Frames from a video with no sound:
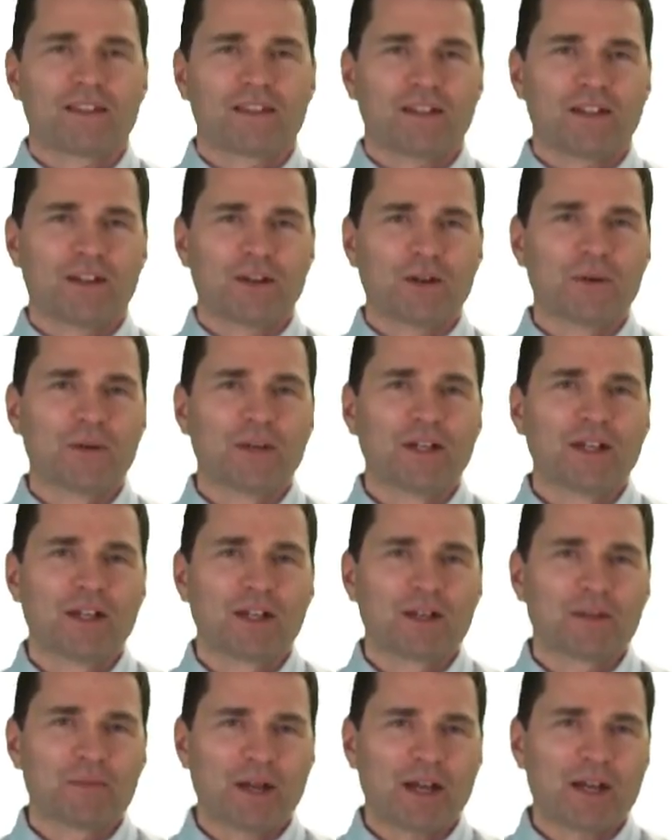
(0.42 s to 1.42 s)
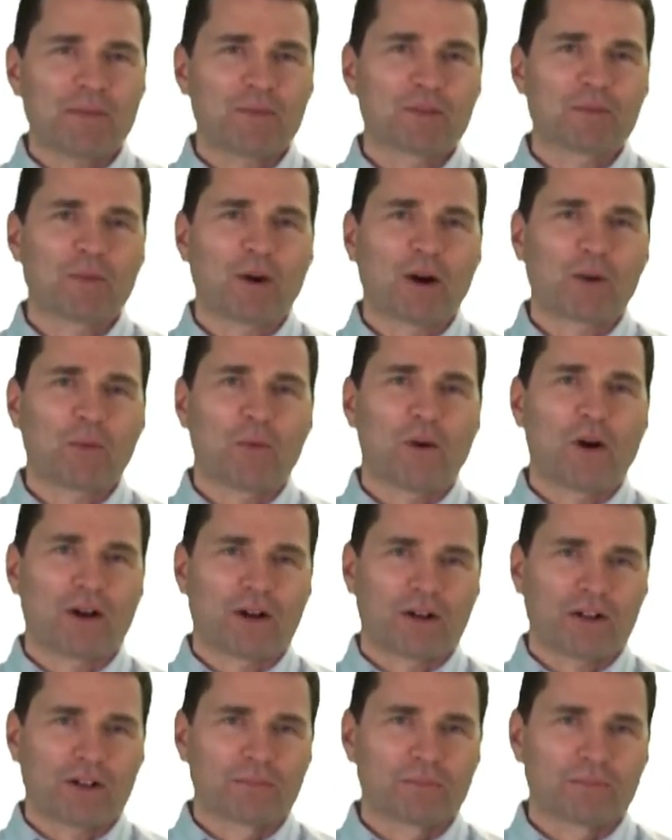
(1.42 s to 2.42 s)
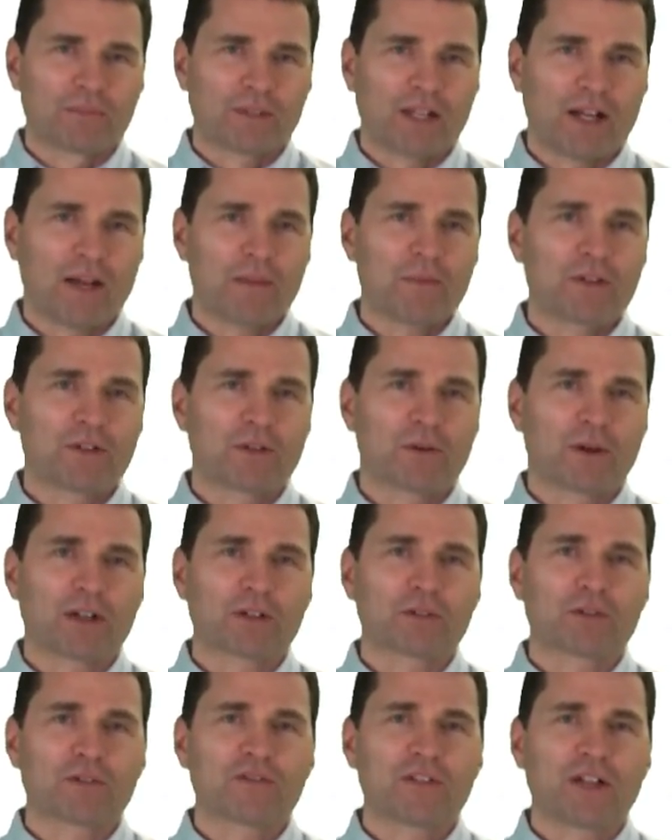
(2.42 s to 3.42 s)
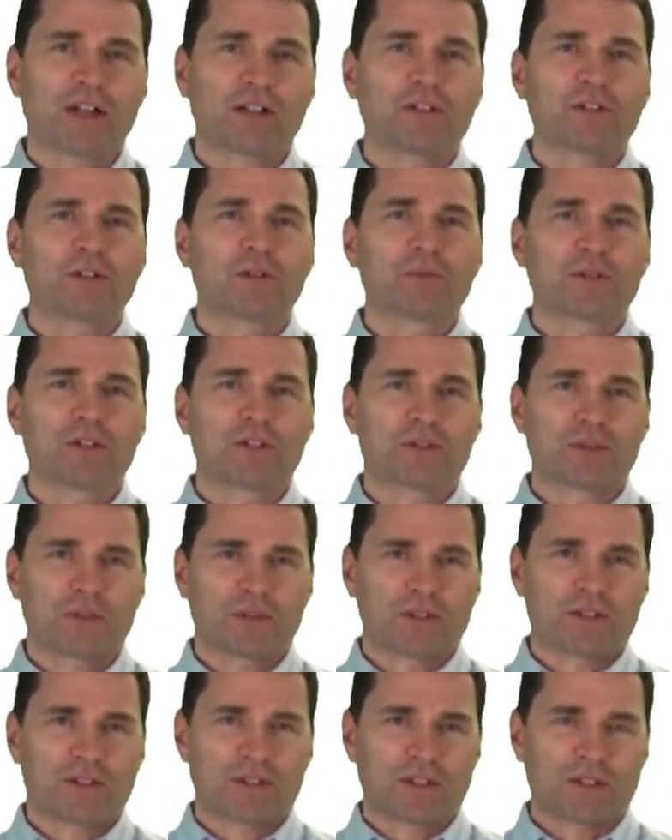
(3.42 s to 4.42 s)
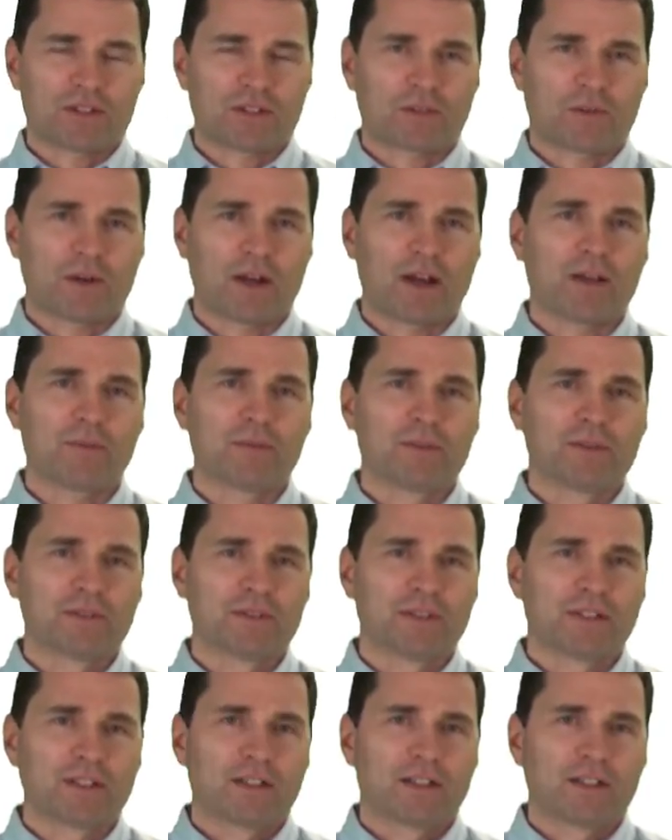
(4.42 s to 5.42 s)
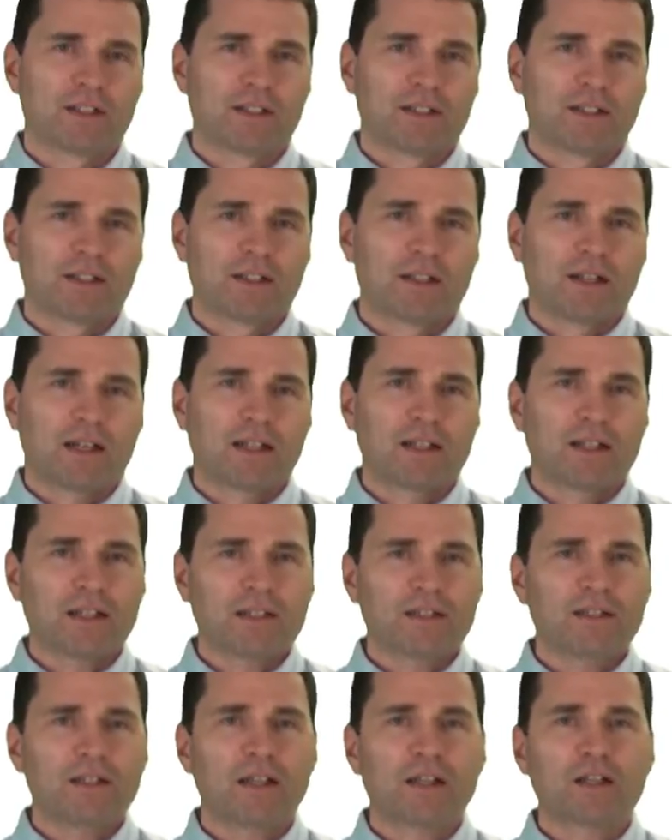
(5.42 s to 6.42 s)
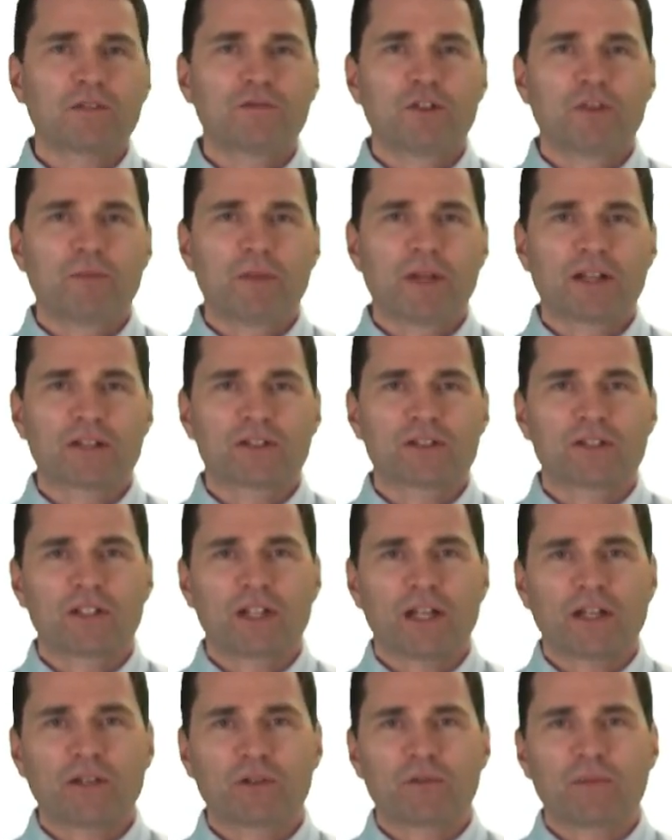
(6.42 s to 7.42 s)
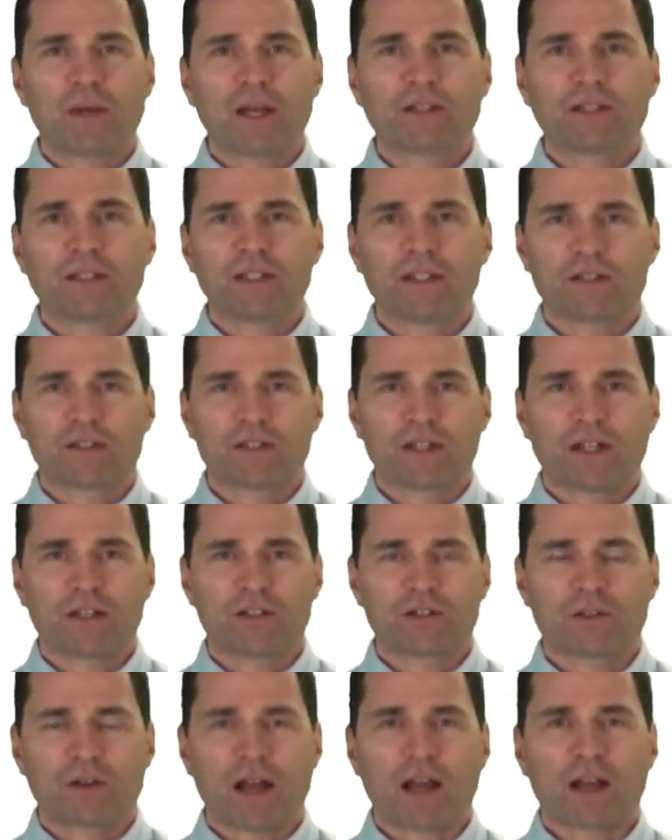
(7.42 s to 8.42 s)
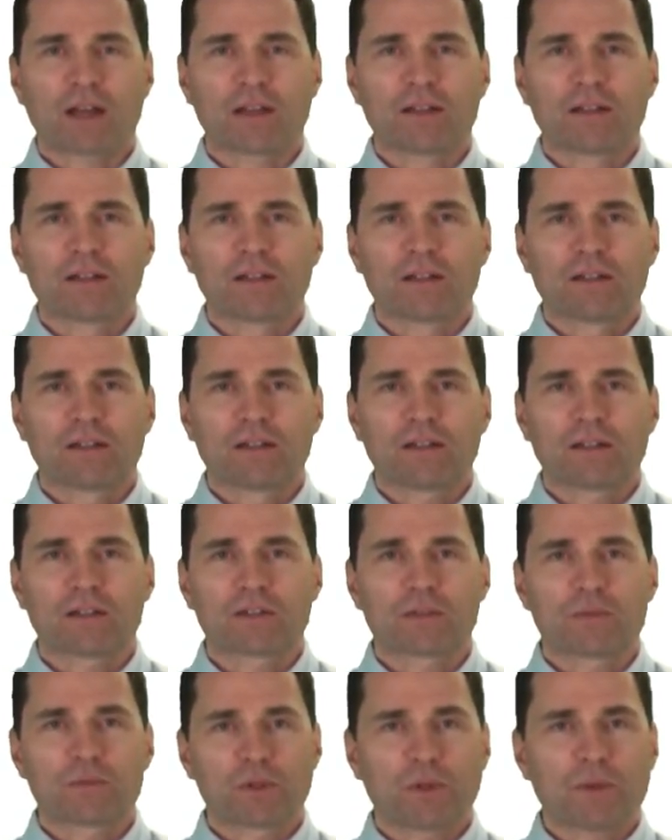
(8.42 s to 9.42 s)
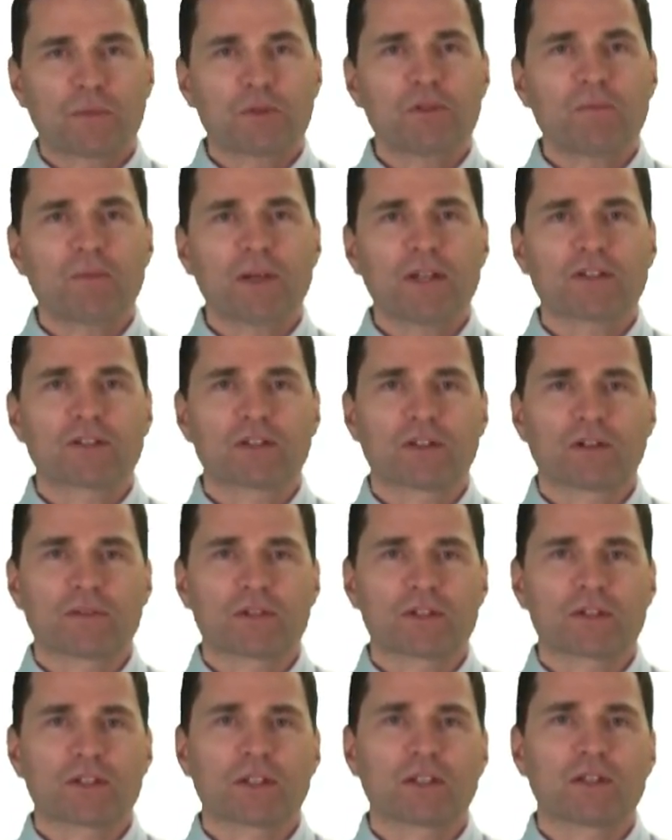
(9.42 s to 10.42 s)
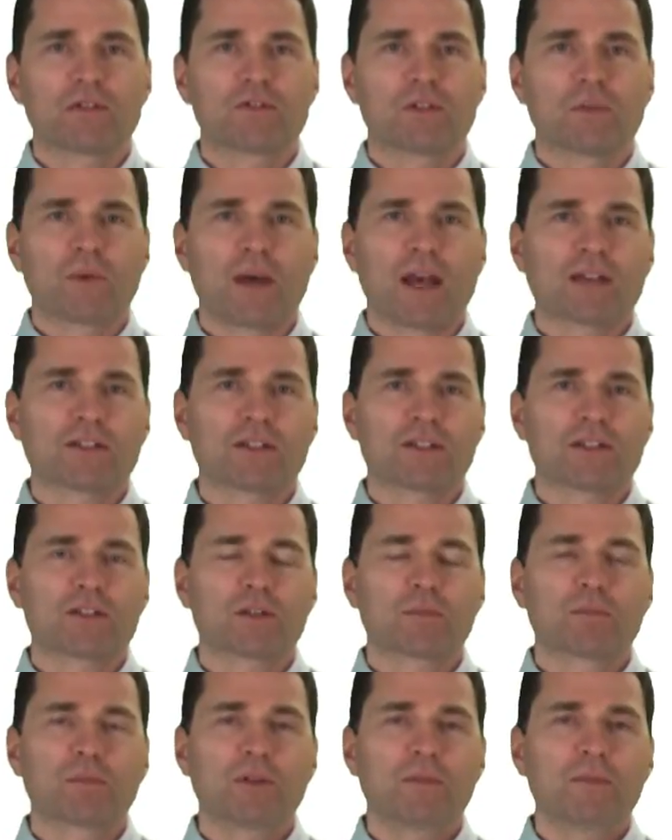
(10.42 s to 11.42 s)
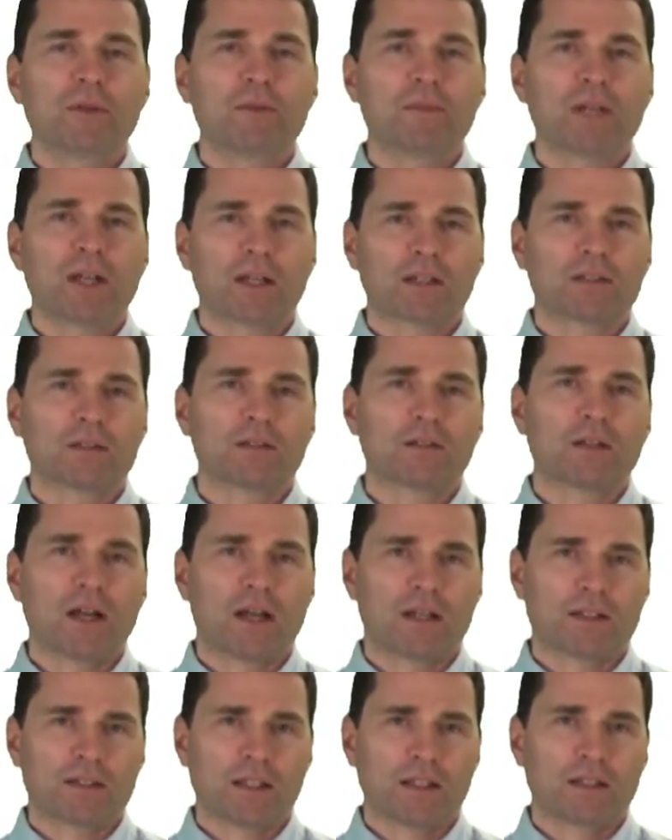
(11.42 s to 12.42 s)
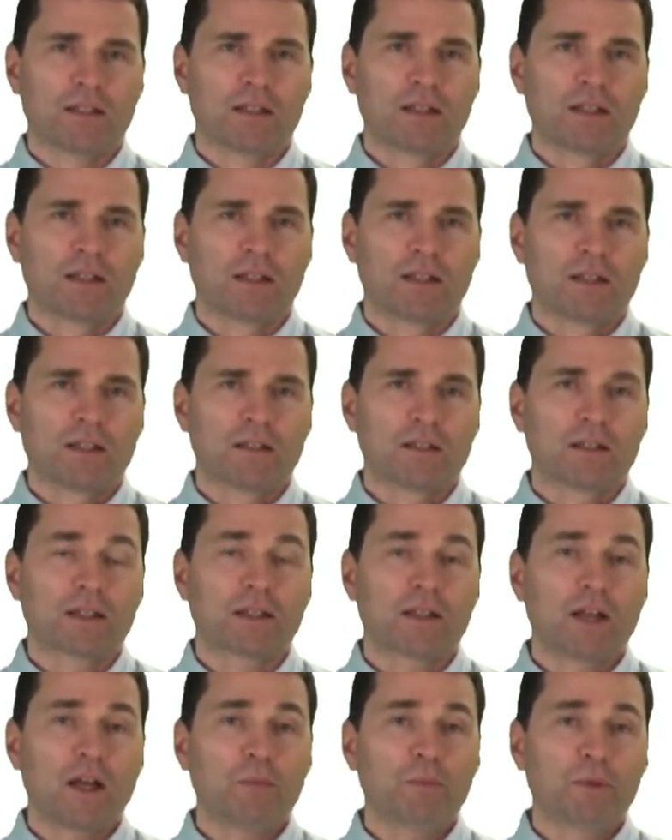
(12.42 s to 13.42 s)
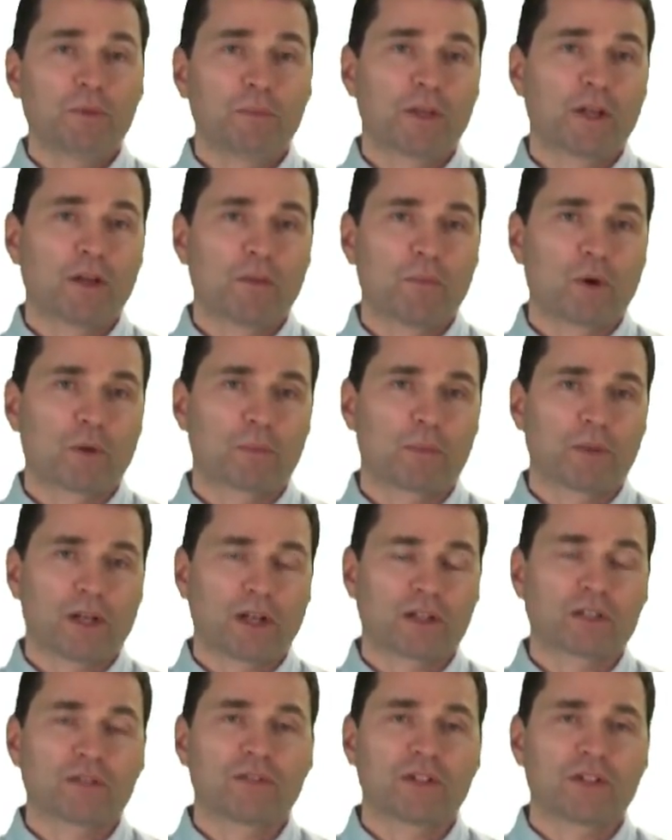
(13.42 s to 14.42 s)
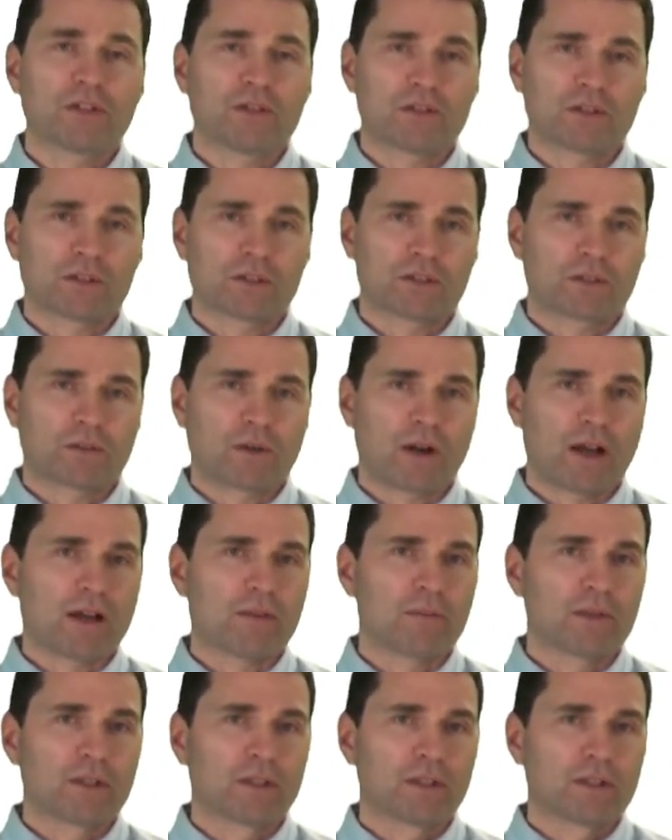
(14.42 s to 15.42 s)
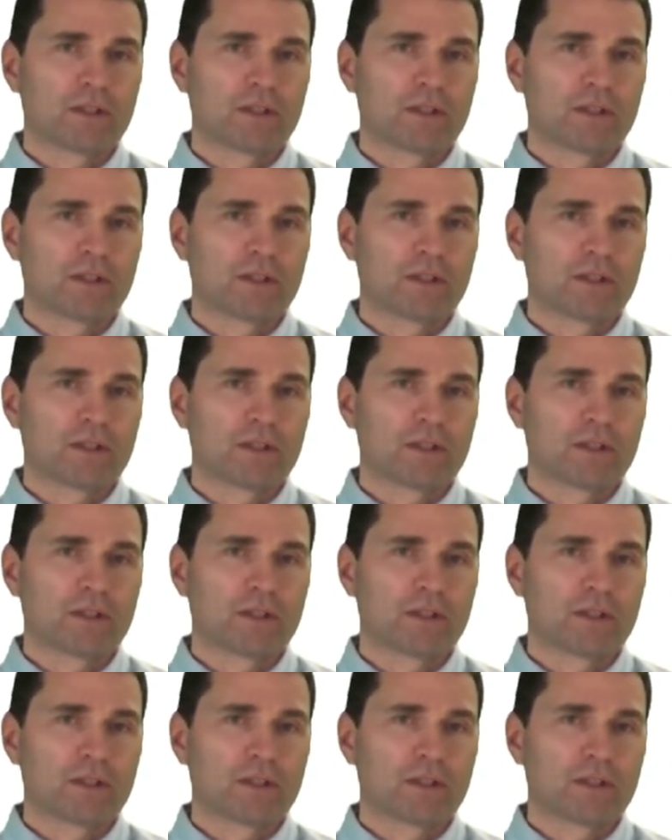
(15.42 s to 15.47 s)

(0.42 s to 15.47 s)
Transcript: Hello, my name is Mark Walker, and I'm the Director of Technical Resources at Scribe. I'd like to take a few minutes to tell you about the Inside Track, a subscription based service that gives you access to premium technical content that can help you become more productive at using Scribe.